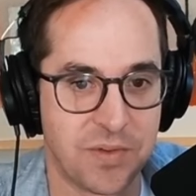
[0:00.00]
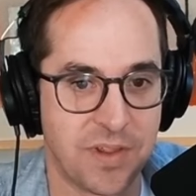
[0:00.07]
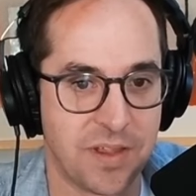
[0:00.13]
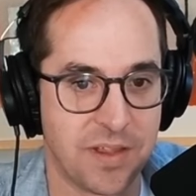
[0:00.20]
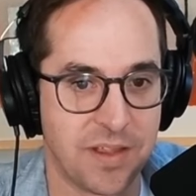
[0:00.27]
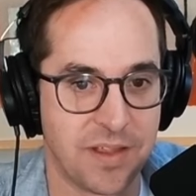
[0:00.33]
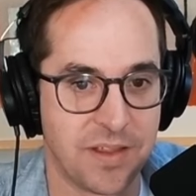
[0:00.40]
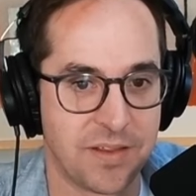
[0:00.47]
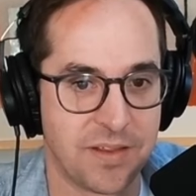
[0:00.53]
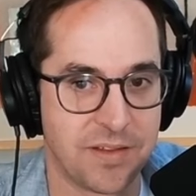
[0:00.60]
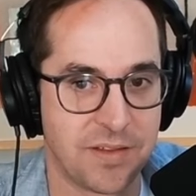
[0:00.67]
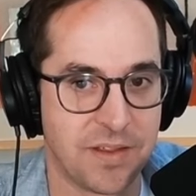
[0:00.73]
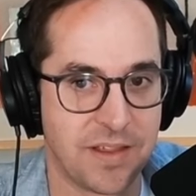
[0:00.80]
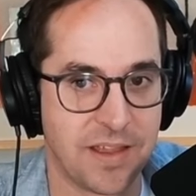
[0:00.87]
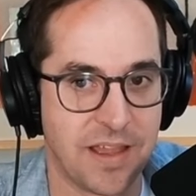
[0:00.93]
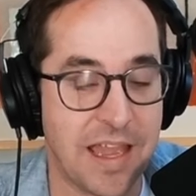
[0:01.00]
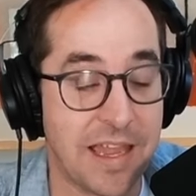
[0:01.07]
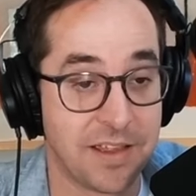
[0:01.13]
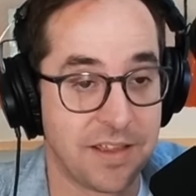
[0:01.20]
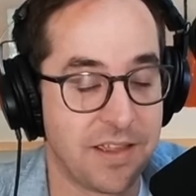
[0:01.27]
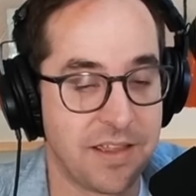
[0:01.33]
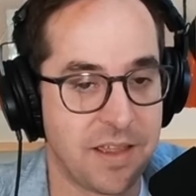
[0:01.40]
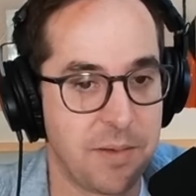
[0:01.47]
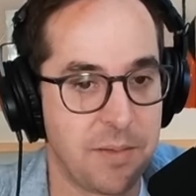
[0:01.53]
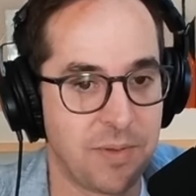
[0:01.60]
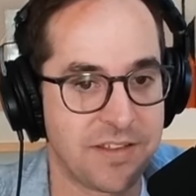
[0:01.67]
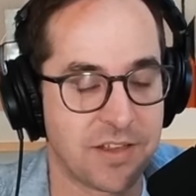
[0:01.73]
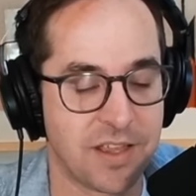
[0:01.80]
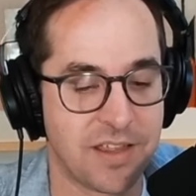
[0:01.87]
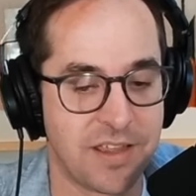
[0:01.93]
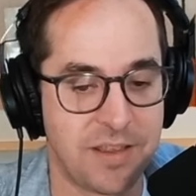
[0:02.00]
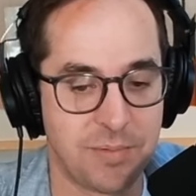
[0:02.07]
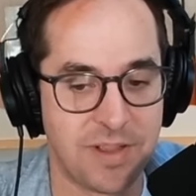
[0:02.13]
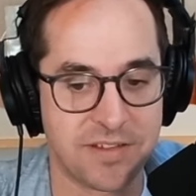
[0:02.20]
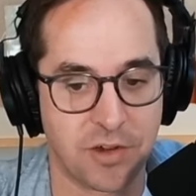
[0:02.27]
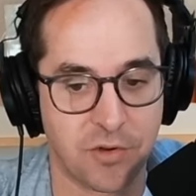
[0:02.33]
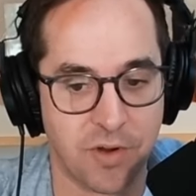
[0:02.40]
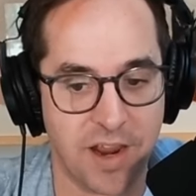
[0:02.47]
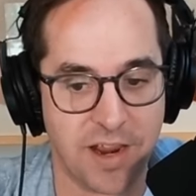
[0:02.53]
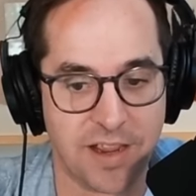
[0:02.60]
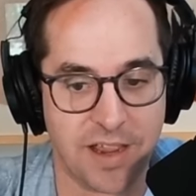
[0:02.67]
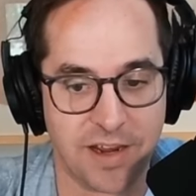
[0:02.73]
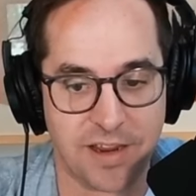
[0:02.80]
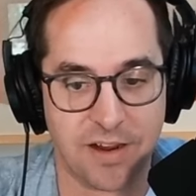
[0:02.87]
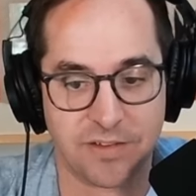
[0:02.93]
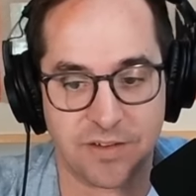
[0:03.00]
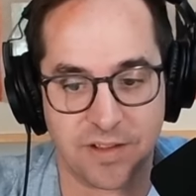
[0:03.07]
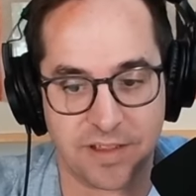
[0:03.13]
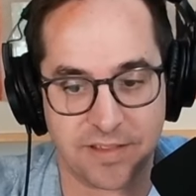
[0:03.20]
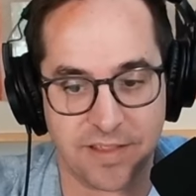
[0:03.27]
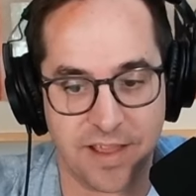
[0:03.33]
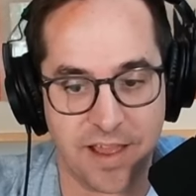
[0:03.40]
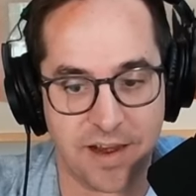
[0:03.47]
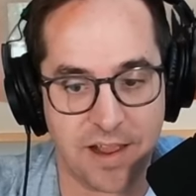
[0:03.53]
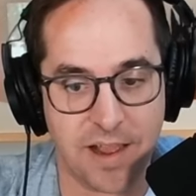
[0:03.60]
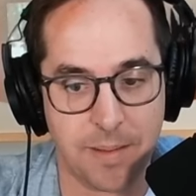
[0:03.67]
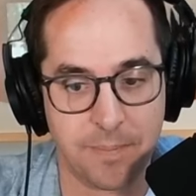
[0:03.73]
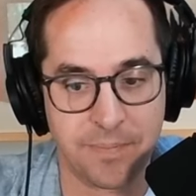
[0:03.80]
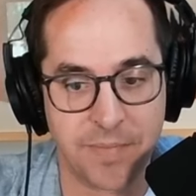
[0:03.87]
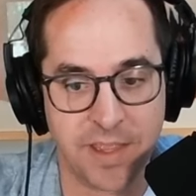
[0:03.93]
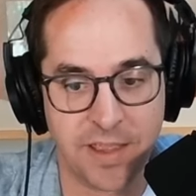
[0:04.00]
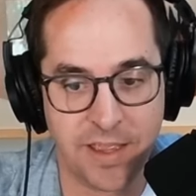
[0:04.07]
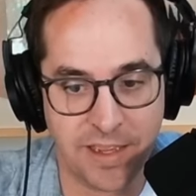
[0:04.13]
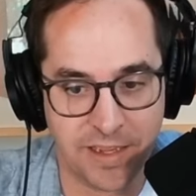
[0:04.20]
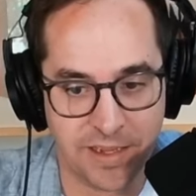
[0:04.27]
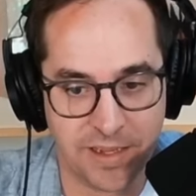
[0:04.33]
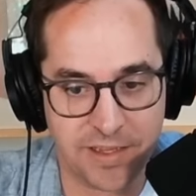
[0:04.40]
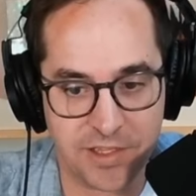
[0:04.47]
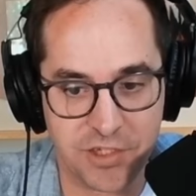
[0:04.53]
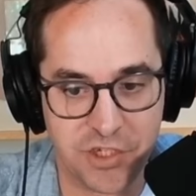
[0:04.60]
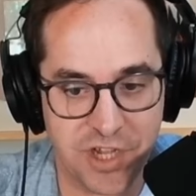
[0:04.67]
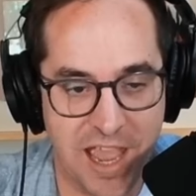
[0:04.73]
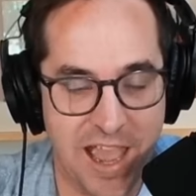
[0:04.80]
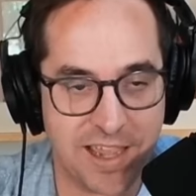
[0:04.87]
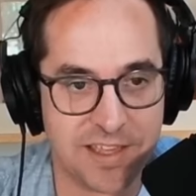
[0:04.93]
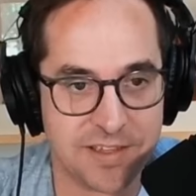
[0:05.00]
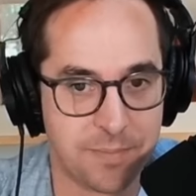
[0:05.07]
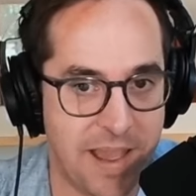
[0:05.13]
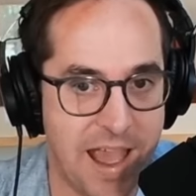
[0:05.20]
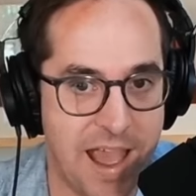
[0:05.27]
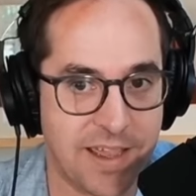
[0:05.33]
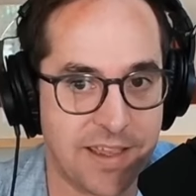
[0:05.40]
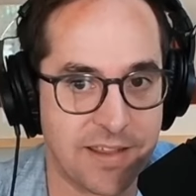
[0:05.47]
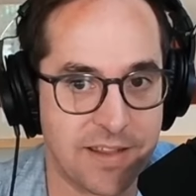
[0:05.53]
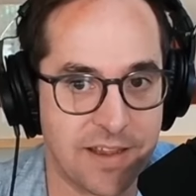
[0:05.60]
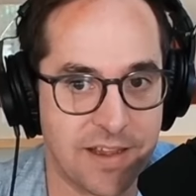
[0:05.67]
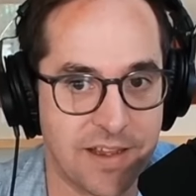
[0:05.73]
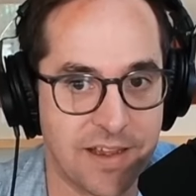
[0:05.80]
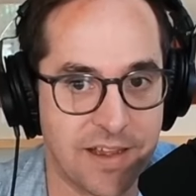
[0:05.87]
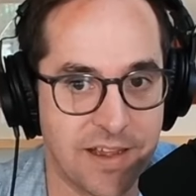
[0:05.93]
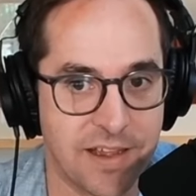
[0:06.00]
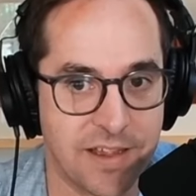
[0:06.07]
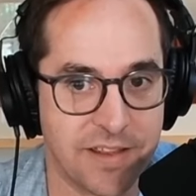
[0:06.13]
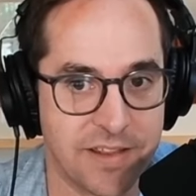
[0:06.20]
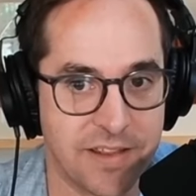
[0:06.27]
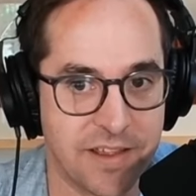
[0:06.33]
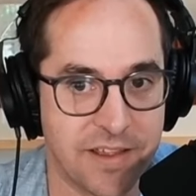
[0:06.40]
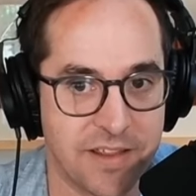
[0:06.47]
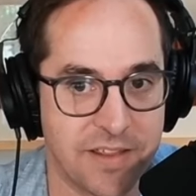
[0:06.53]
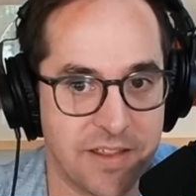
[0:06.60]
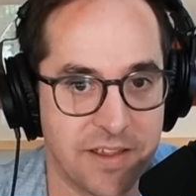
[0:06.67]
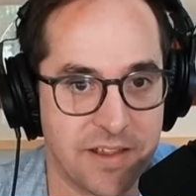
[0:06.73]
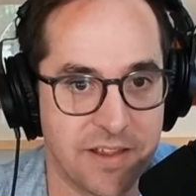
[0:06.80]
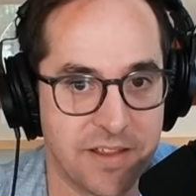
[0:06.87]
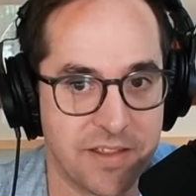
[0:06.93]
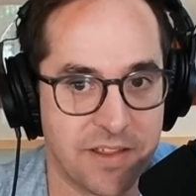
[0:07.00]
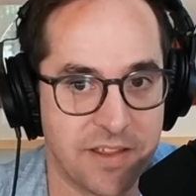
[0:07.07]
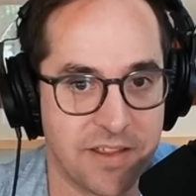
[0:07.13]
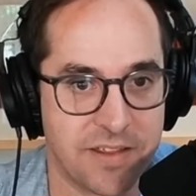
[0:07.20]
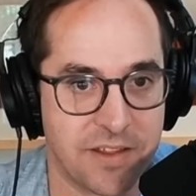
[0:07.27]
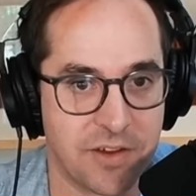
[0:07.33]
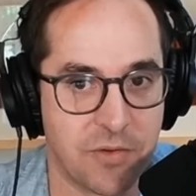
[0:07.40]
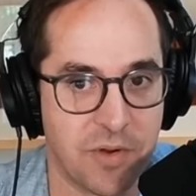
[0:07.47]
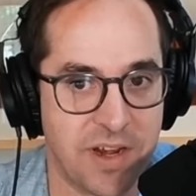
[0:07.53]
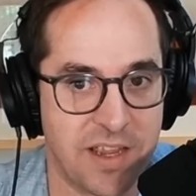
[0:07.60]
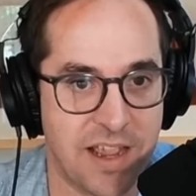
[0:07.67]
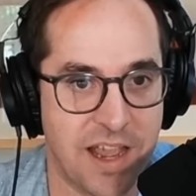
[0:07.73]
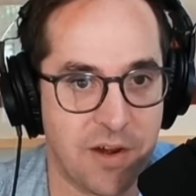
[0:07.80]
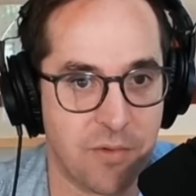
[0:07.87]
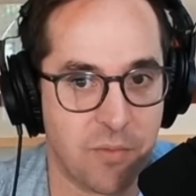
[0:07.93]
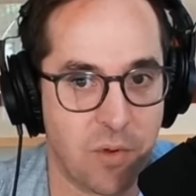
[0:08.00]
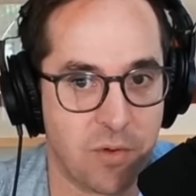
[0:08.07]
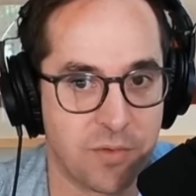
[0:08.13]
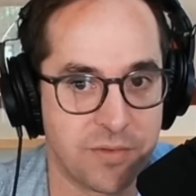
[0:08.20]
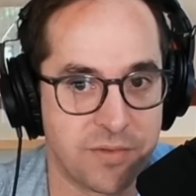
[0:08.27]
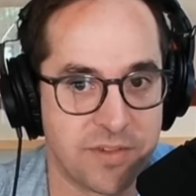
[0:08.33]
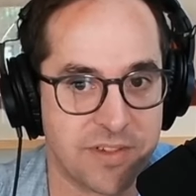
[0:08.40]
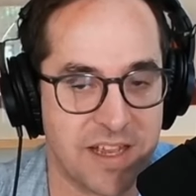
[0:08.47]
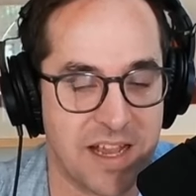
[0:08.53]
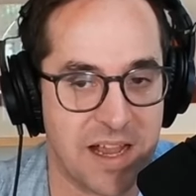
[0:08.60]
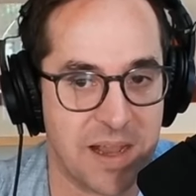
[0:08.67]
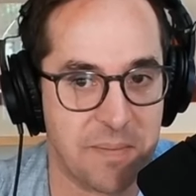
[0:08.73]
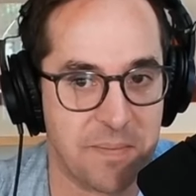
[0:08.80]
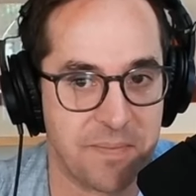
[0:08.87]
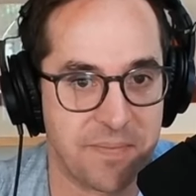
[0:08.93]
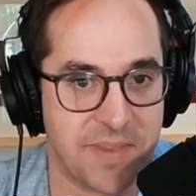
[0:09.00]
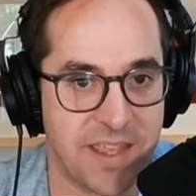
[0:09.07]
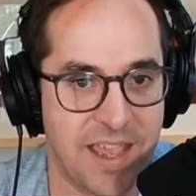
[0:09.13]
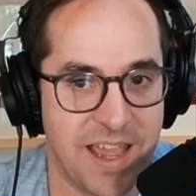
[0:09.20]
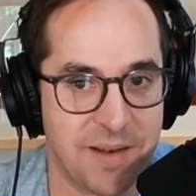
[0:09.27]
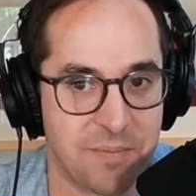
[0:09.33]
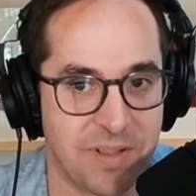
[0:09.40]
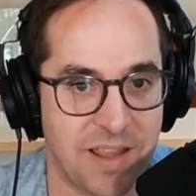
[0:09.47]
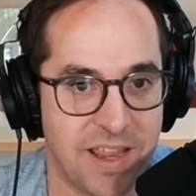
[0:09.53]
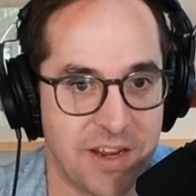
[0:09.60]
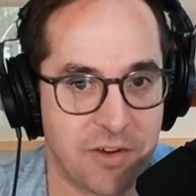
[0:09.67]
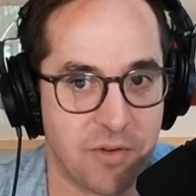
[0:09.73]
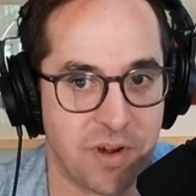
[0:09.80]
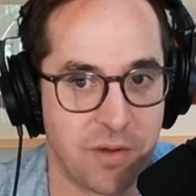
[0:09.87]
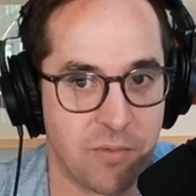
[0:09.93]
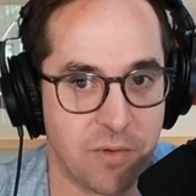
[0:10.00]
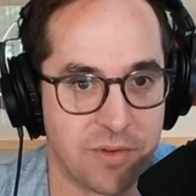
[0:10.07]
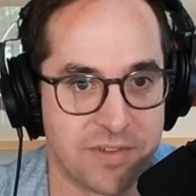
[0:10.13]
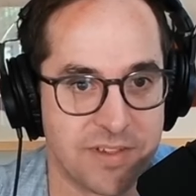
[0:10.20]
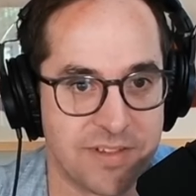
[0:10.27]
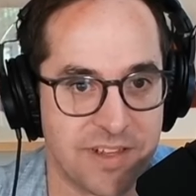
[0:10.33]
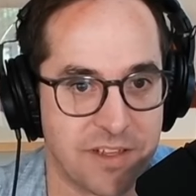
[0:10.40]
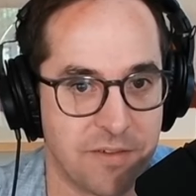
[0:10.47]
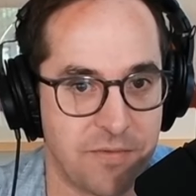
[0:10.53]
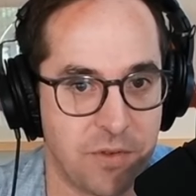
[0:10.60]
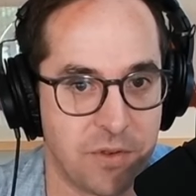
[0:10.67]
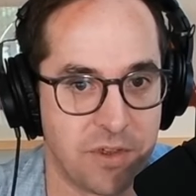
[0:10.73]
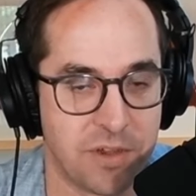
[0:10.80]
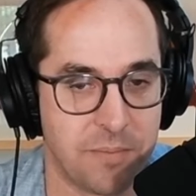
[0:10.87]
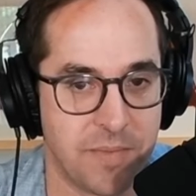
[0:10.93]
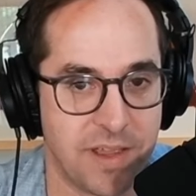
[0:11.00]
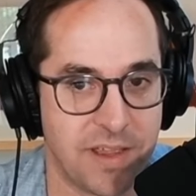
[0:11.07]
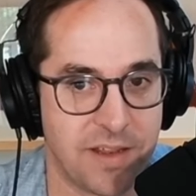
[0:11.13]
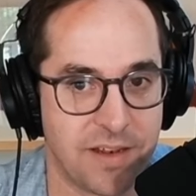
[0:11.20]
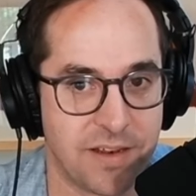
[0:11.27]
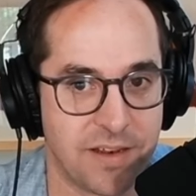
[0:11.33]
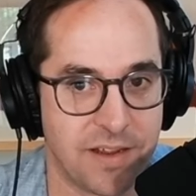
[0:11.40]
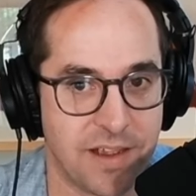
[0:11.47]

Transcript: Uh, eh, he, he plays a, he plays a great kind of character like that. Um Jack is back in the the the the, the gritty kind of roles. Um, he hadn't played a gritty role since like A Few Good Men.